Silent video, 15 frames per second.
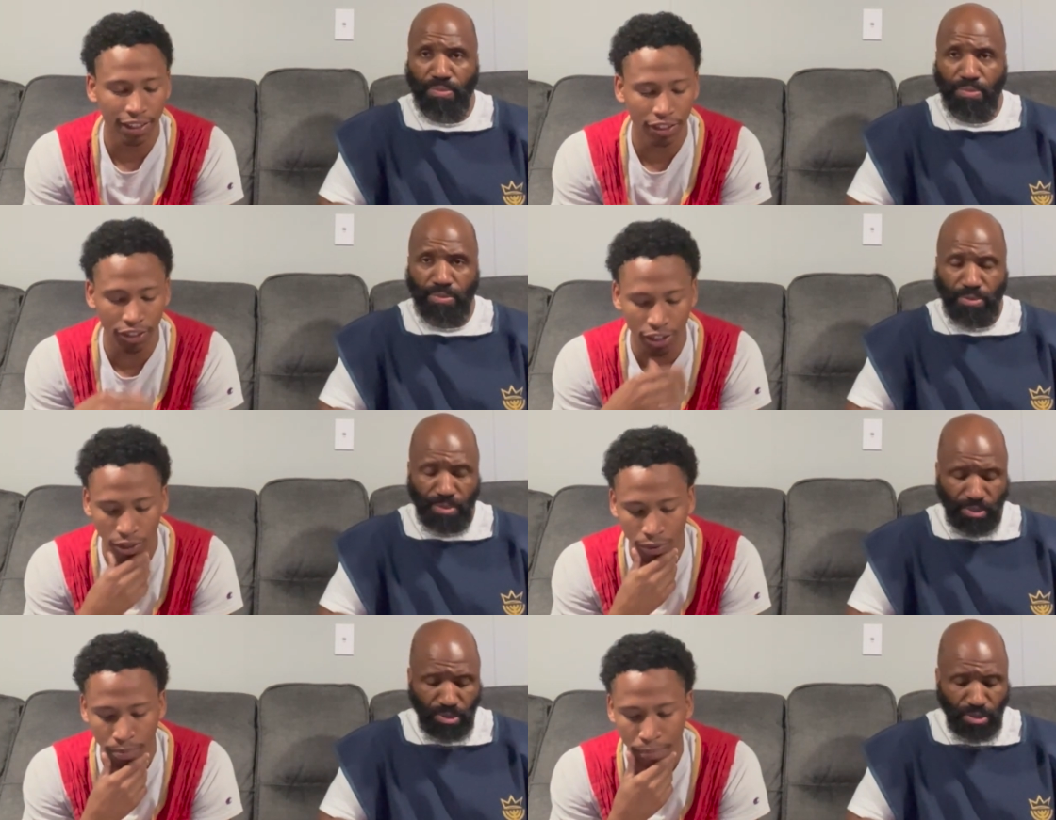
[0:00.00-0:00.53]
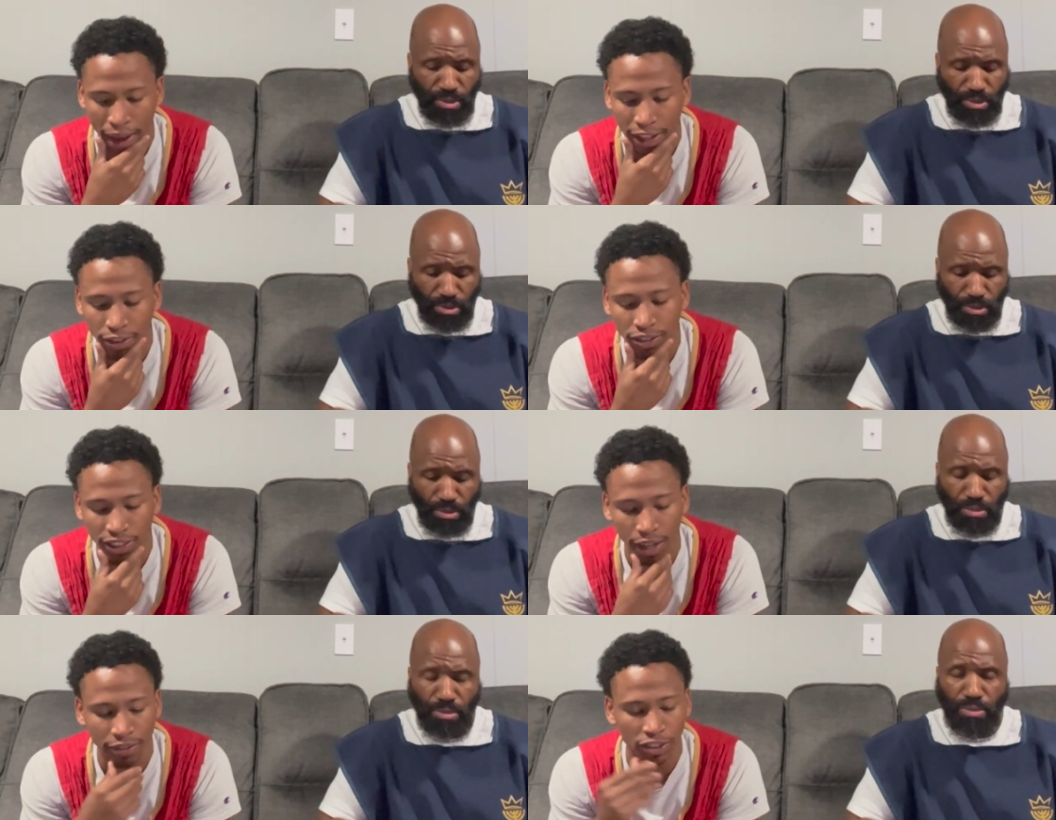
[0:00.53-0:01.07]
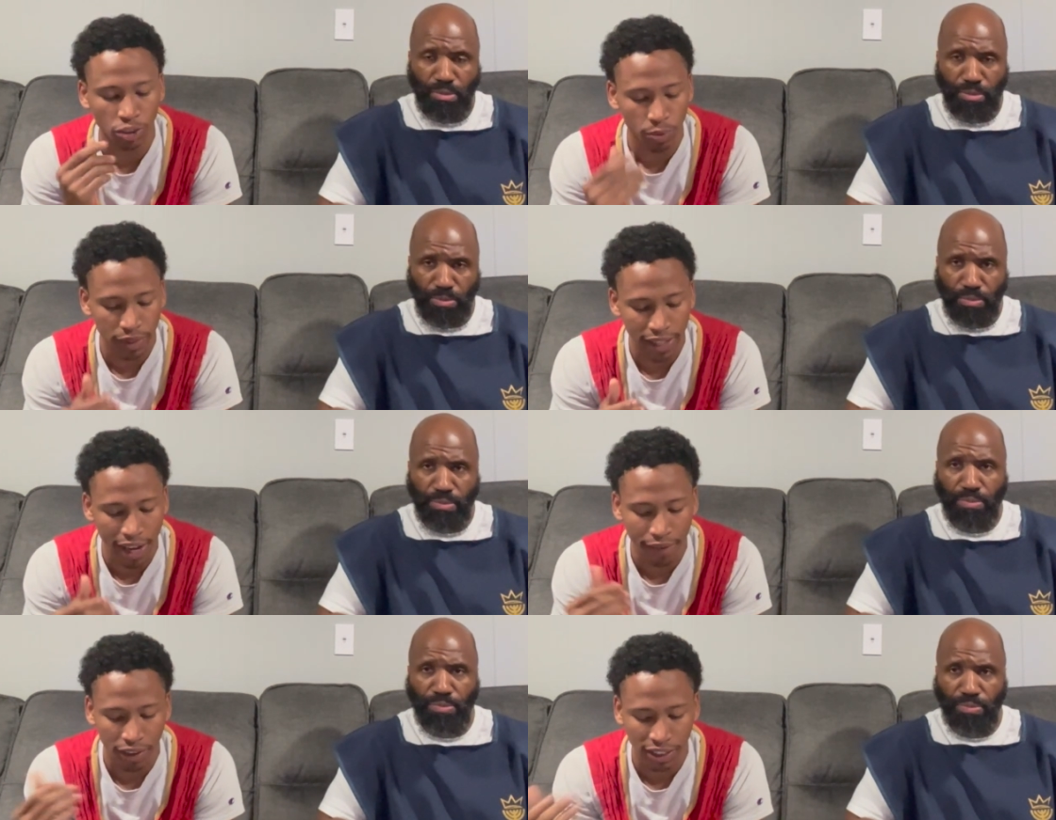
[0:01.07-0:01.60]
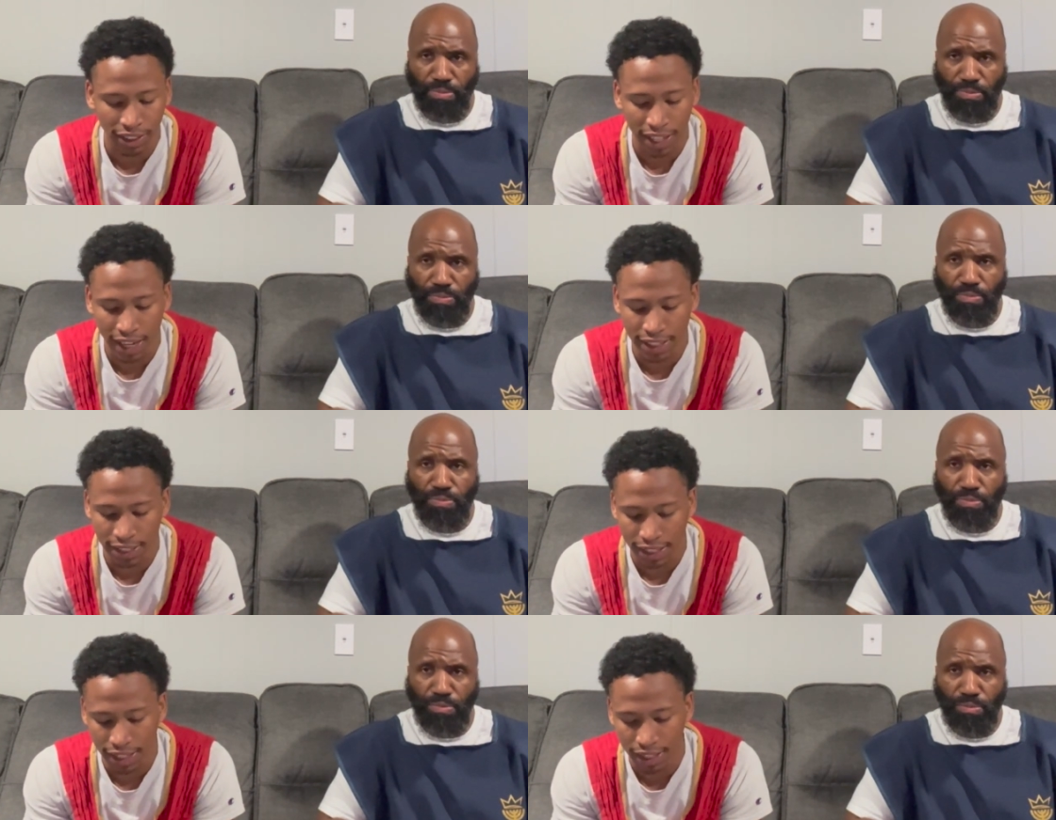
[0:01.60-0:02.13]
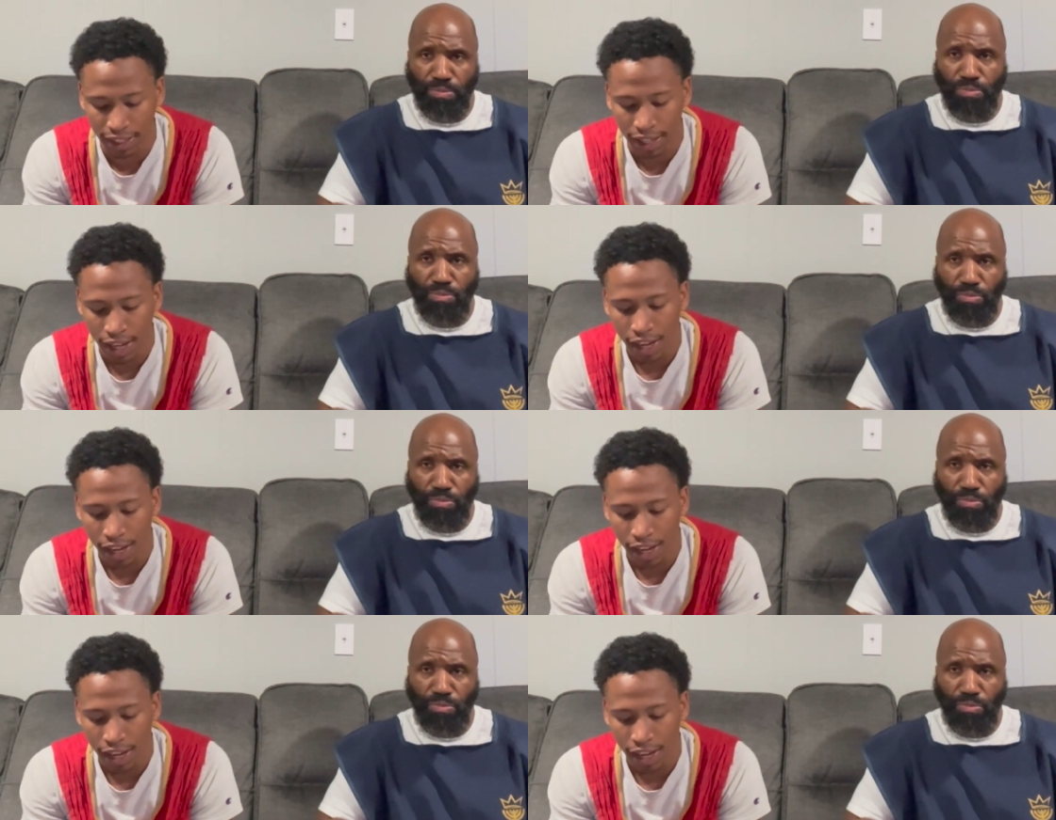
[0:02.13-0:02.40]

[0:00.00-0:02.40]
Speaker 1: You know, Matthew chapter 28, verse 19.